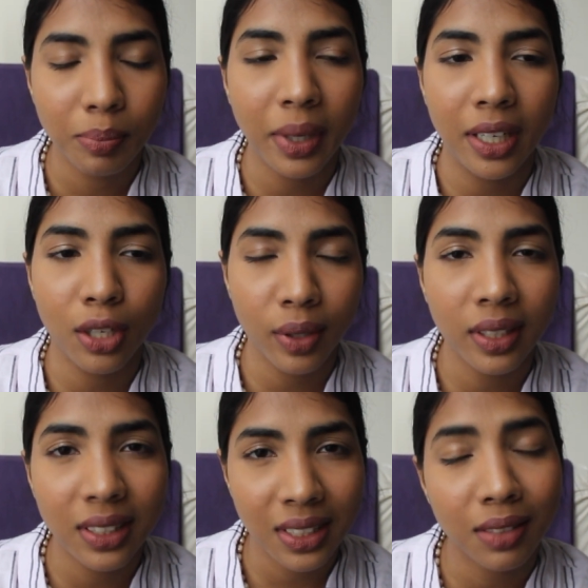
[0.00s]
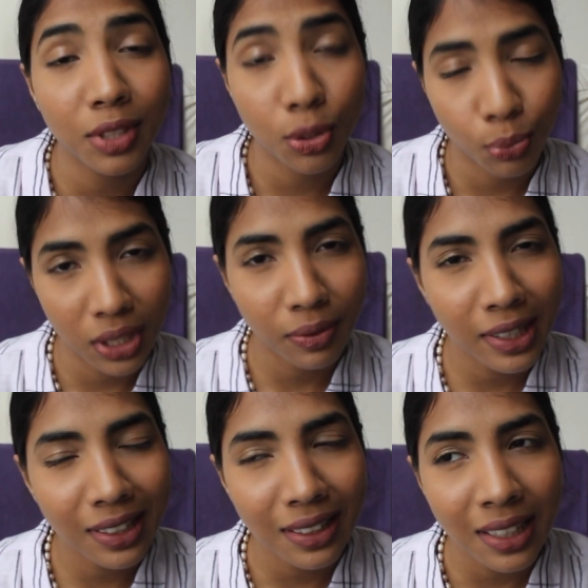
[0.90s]
But during the season which we
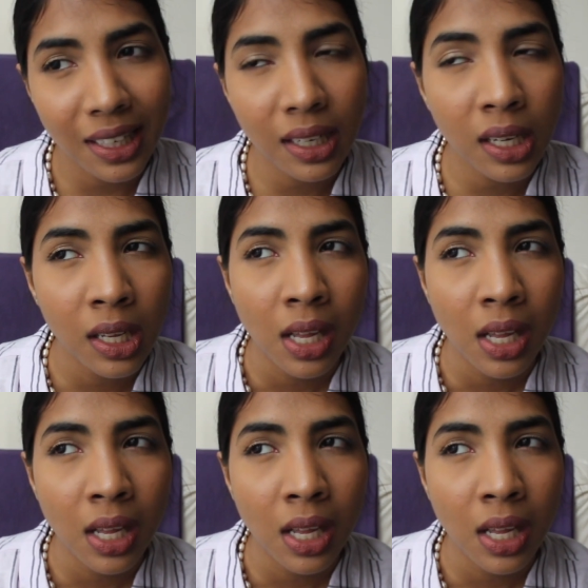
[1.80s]
went in,